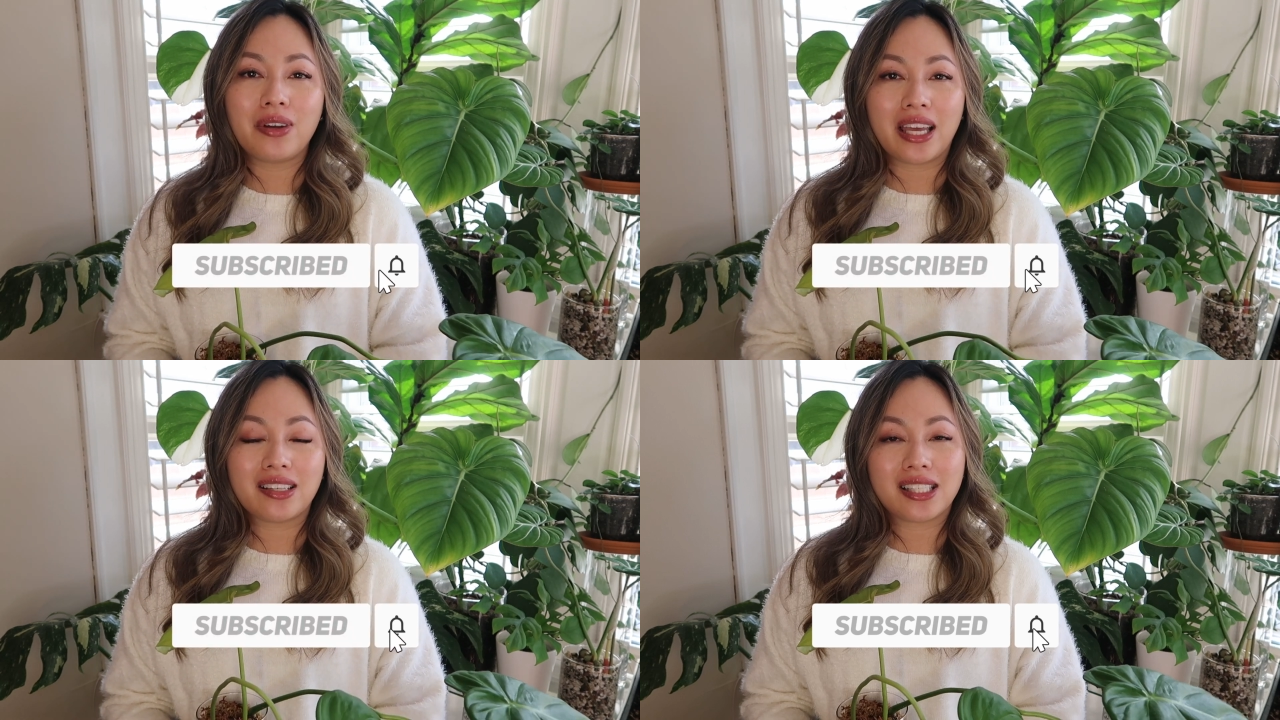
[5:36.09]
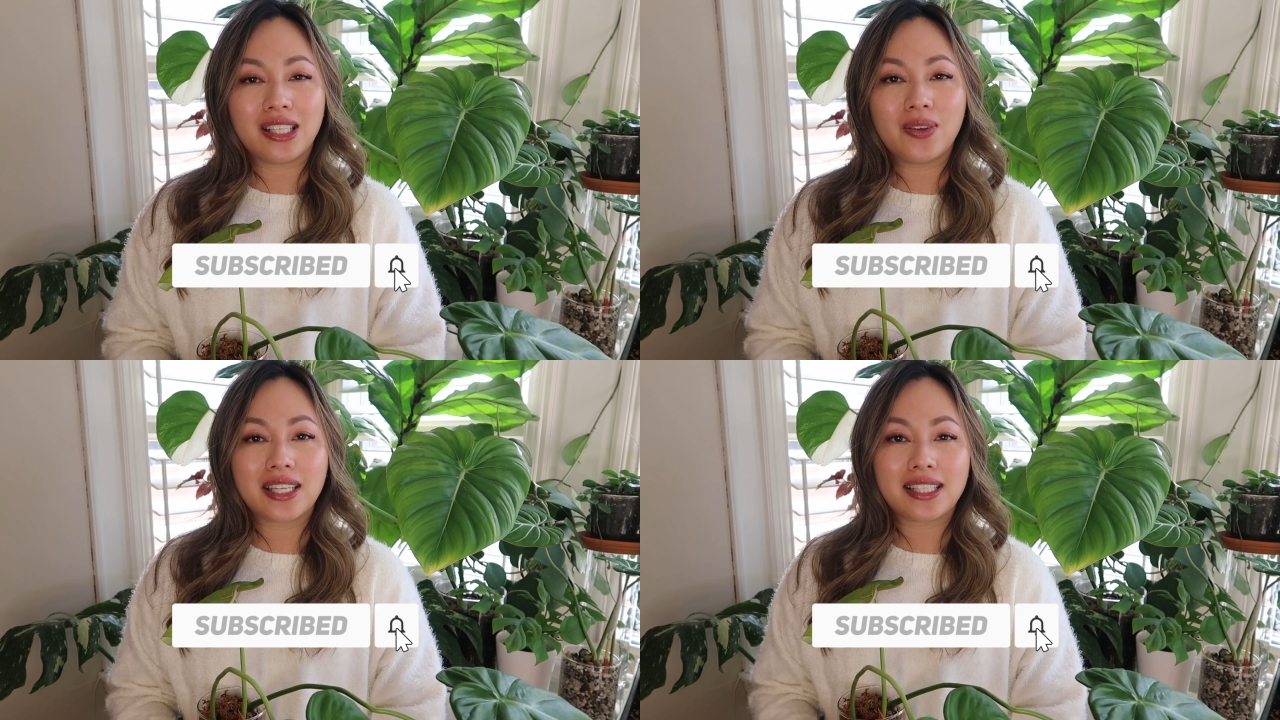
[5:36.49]
and I'll
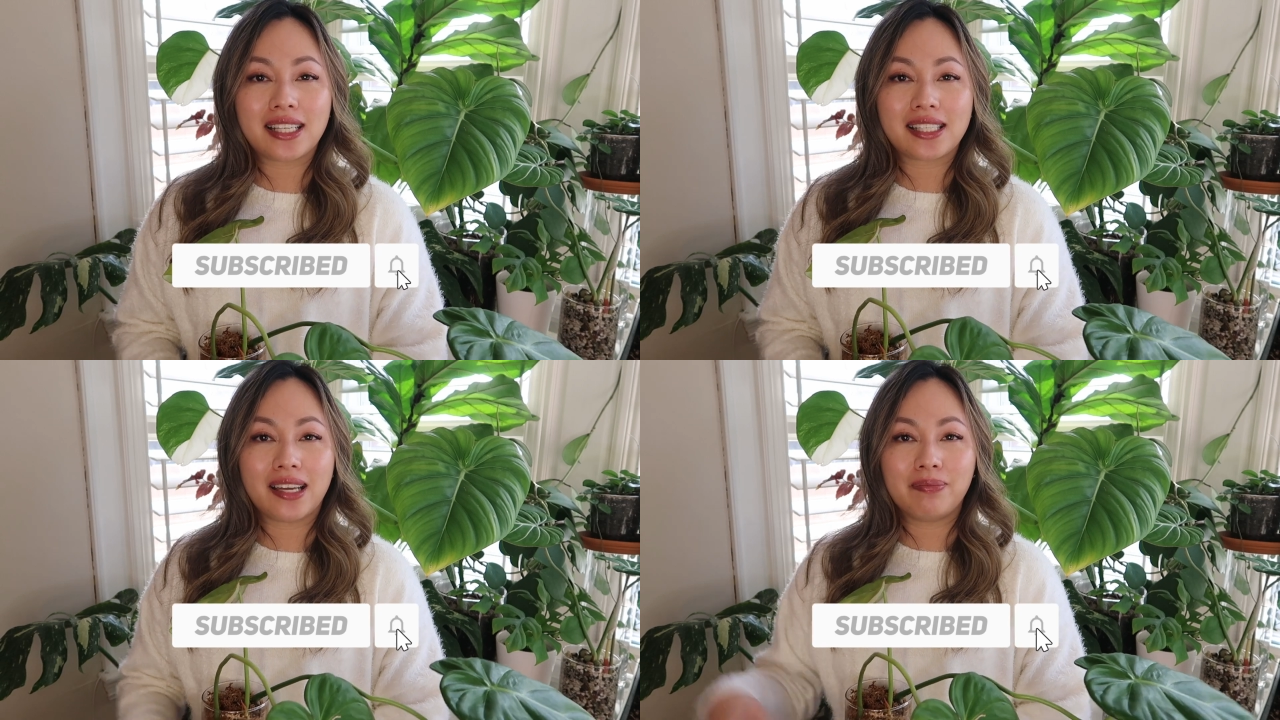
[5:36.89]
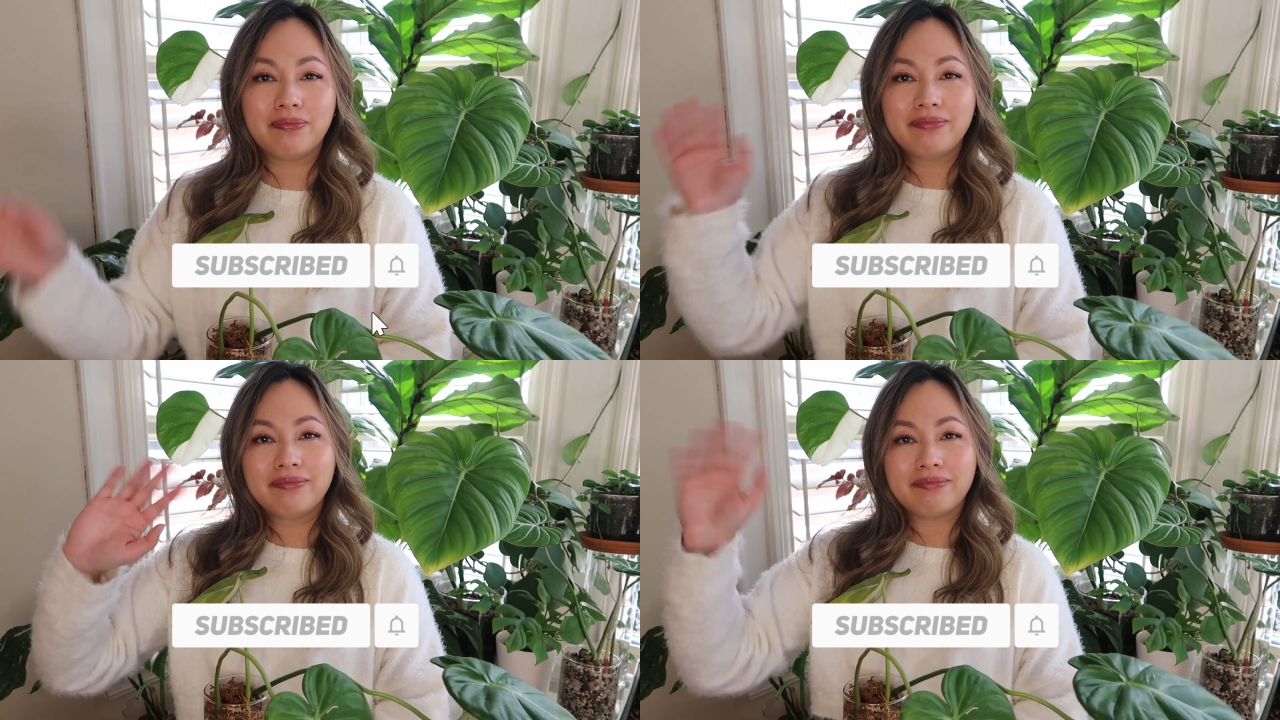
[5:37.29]
see you guys next
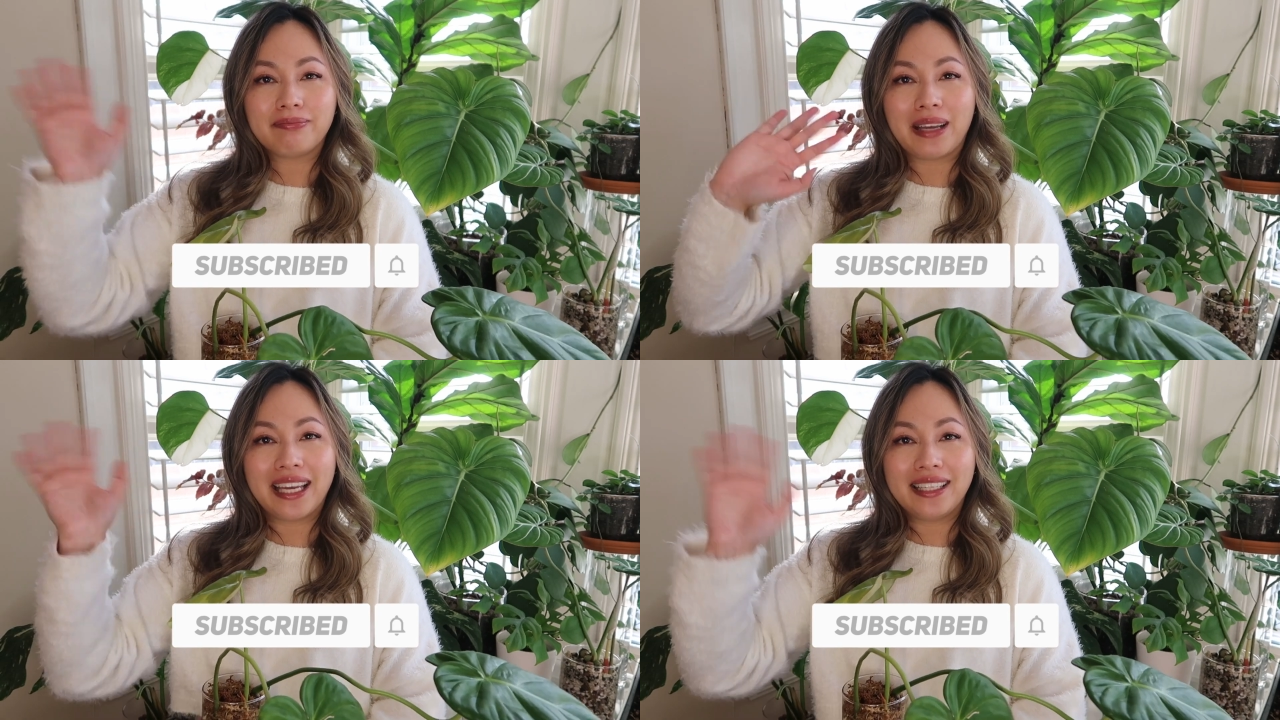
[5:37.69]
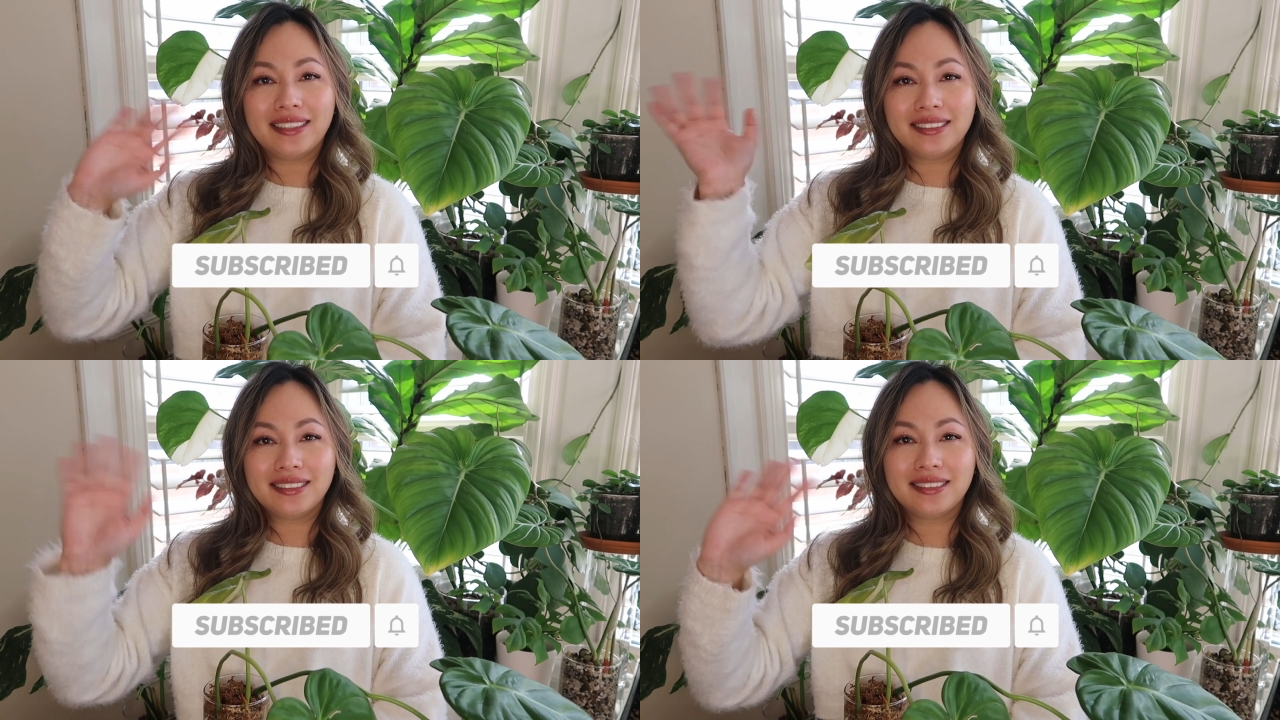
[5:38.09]
time. Bye!